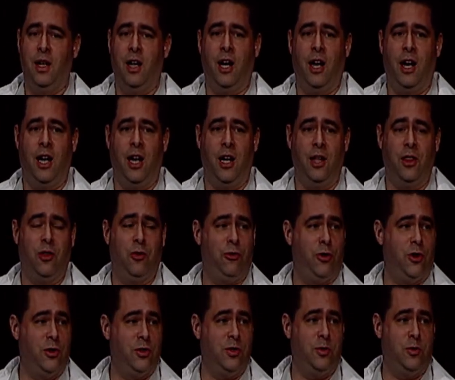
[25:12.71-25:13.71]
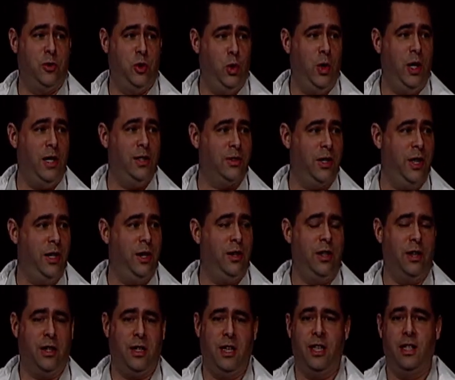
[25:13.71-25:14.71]
The first 2 days later,
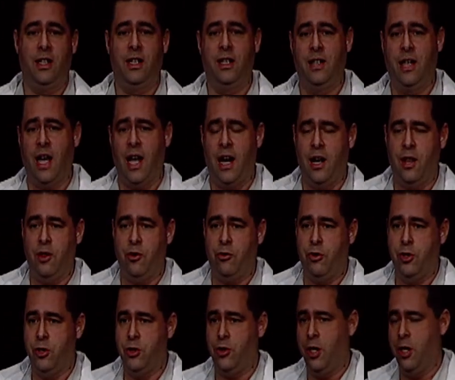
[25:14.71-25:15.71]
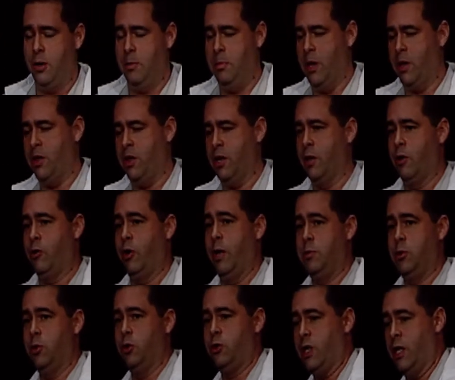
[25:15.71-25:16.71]
their kid got out of the refrigerator, a big thing of grape
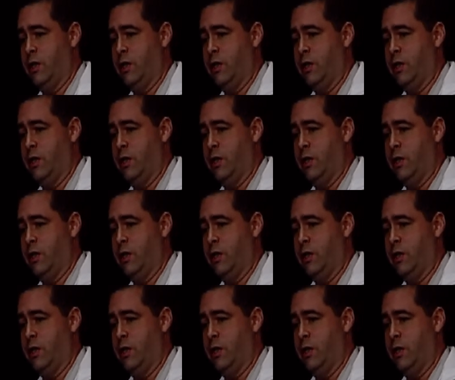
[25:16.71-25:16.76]
juice,